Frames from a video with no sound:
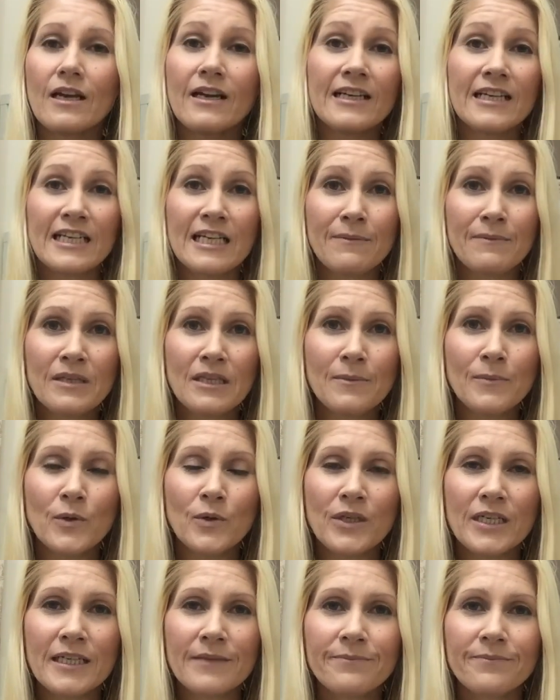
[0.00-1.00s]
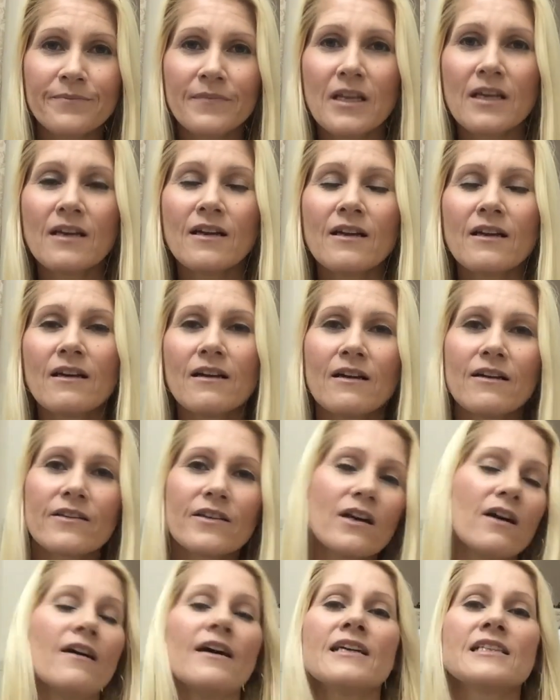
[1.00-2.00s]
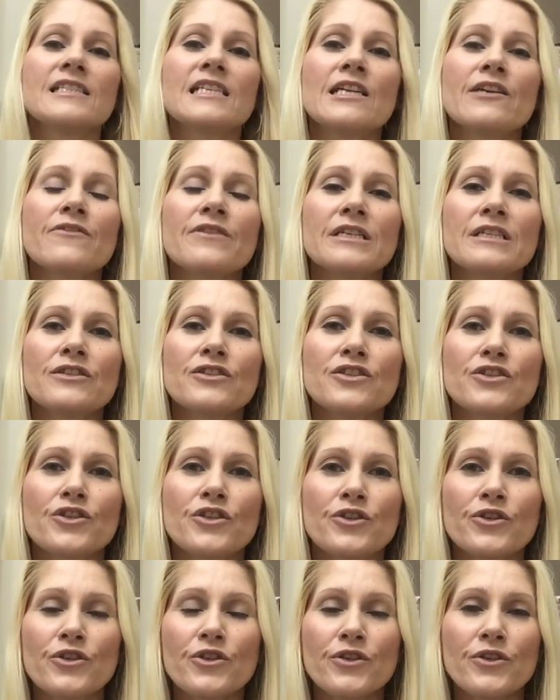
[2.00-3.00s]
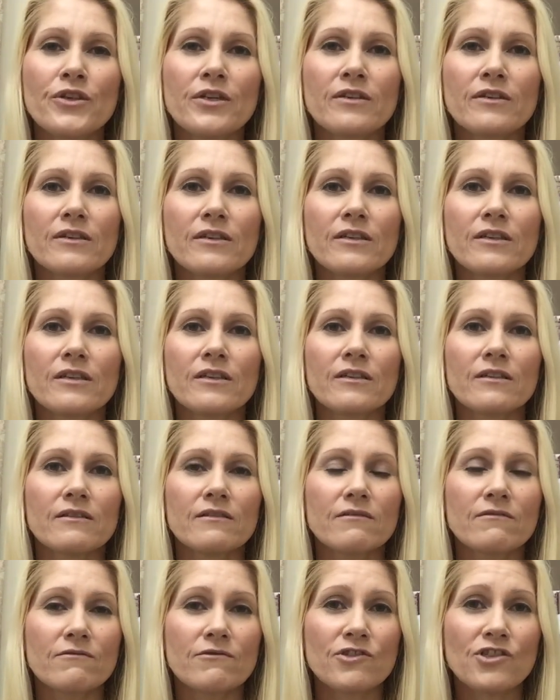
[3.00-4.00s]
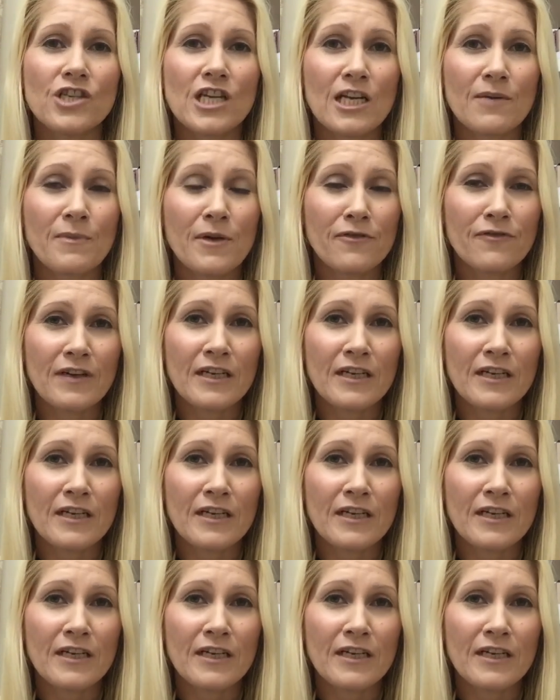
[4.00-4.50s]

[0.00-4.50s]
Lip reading: I get up in the morning. The idea is to check my